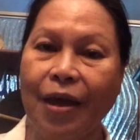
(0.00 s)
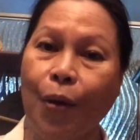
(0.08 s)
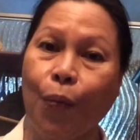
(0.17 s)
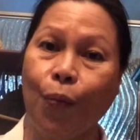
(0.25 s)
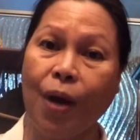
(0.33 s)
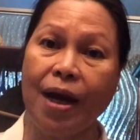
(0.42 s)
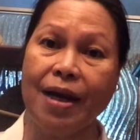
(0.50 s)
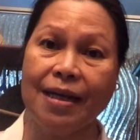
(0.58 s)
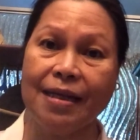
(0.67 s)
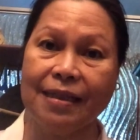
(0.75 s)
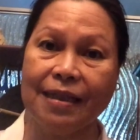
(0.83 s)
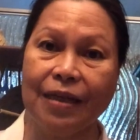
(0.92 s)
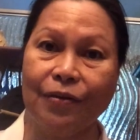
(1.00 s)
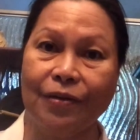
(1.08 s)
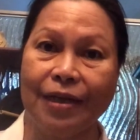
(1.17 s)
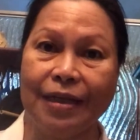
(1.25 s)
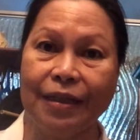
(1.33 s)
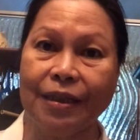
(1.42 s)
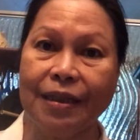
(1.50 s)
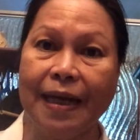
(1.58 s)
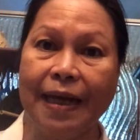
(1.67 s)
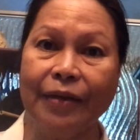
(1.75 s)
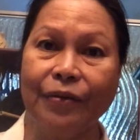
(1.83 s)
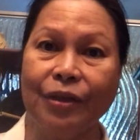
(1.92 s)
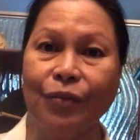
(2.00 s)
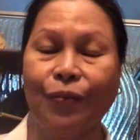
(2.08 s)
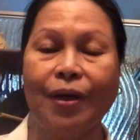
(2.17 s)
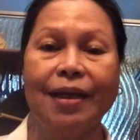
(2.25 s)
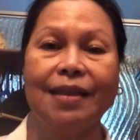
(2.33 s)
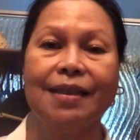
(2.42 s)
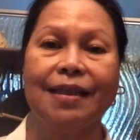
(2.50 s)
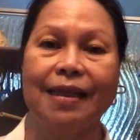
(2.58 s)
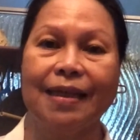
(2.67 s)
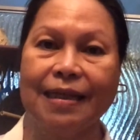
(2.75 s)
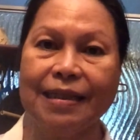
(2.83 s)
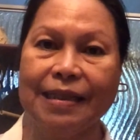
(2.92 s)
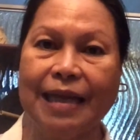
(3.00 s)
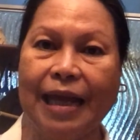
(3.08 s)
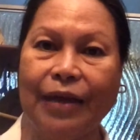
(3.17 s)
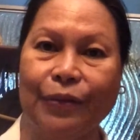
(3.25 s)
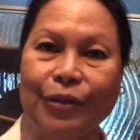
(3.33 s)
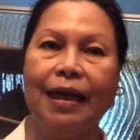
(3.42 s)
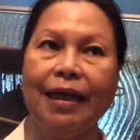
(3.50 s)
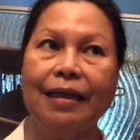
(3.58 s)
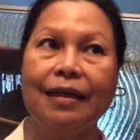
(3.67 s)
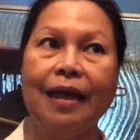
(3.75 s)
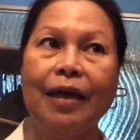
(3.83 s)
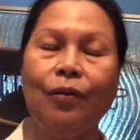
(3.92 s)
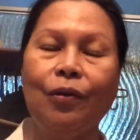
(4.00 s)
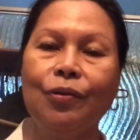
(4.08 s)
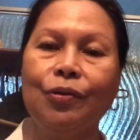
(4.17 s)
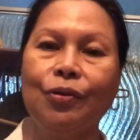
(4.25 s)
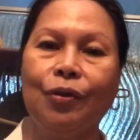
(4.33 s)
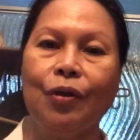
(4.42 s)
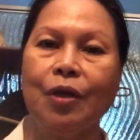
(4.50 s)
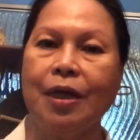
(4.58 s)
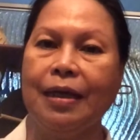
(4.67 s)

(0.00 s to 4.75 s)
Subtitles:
One is in Indonesian language, one is in English language. And then also